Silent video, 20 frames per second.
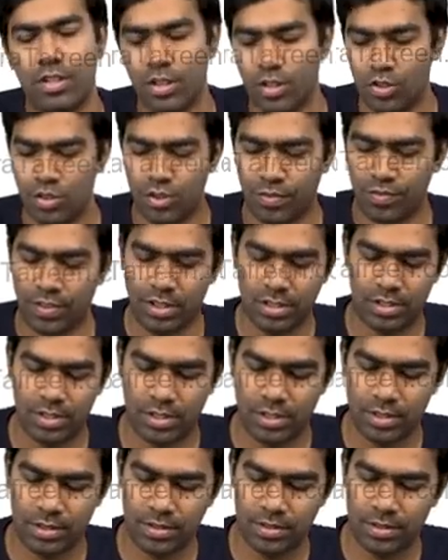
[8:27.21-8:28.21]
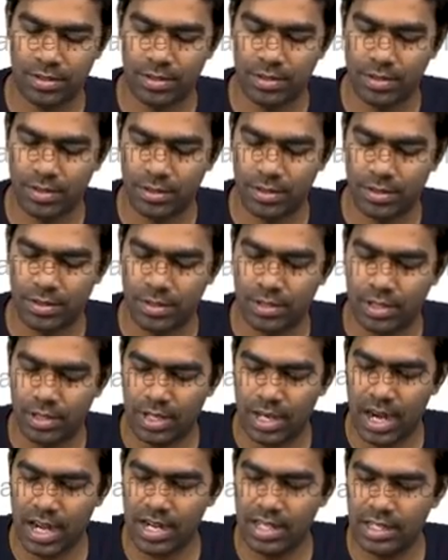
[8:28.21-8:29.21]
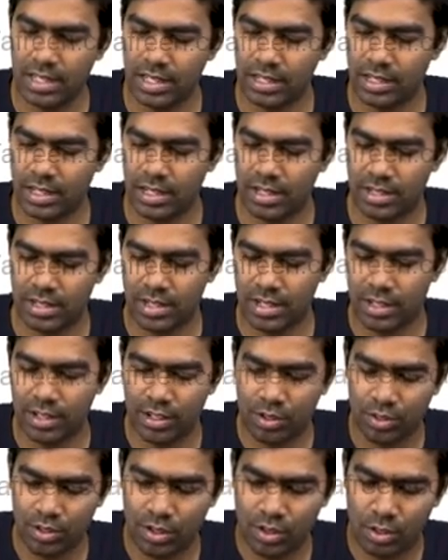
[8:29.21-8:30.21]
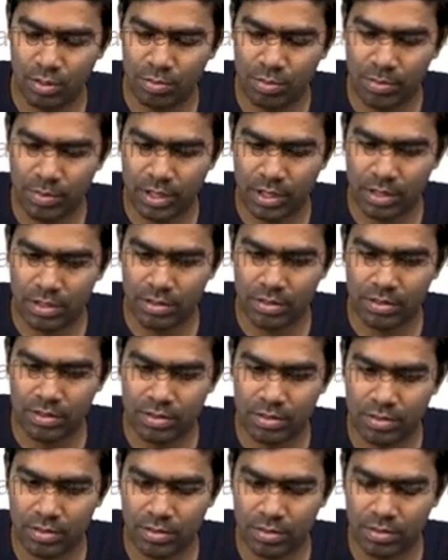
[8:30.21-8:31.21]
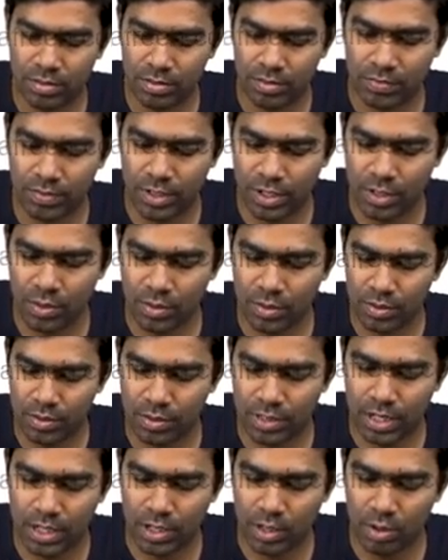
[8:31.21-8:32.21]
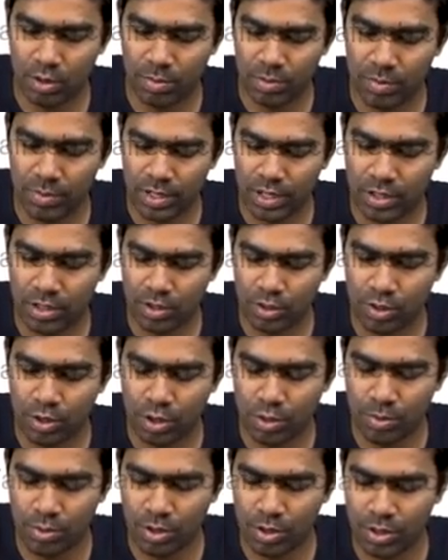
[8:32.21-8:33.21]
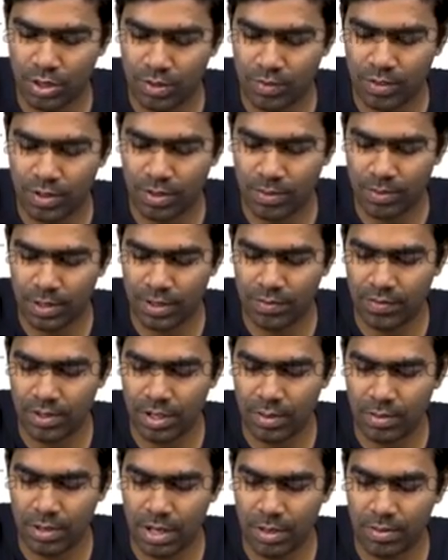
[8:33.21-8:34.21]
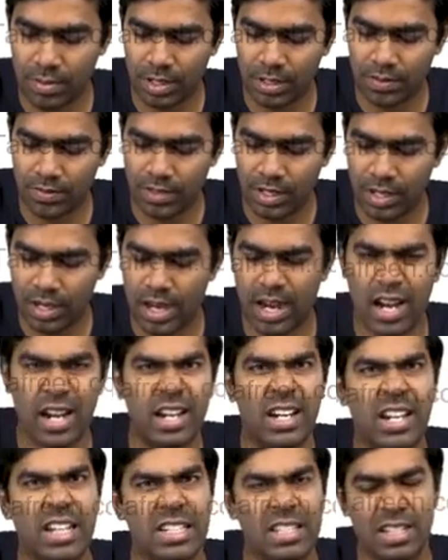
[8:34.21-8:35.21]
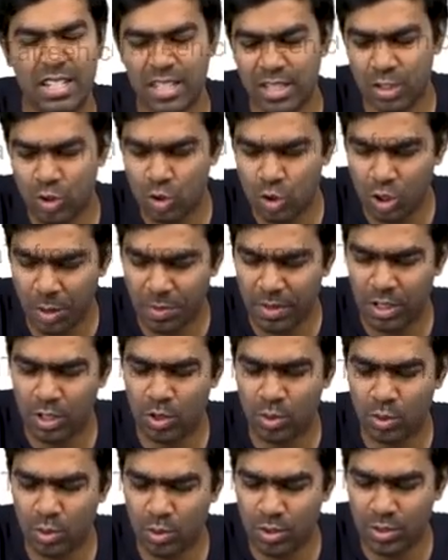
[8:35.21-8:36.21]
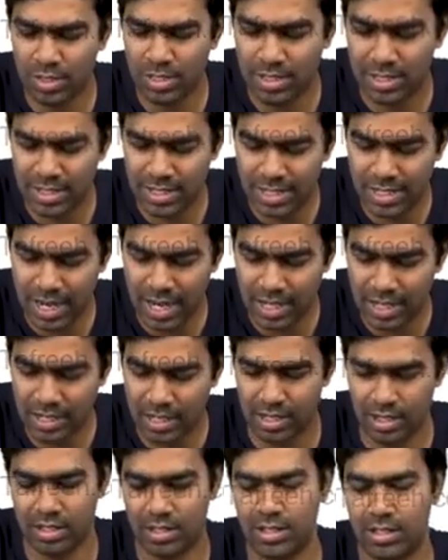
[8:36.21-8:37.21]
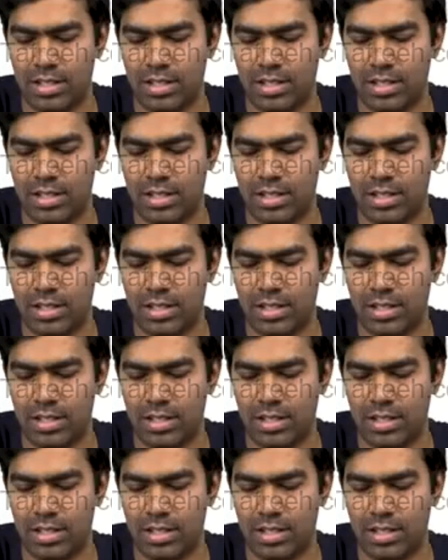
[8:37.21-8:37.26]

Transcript: So, first, anything that is related to the dopamine. So, we know that dopamine through tuberoinfundibular pathway and next is somatostatin.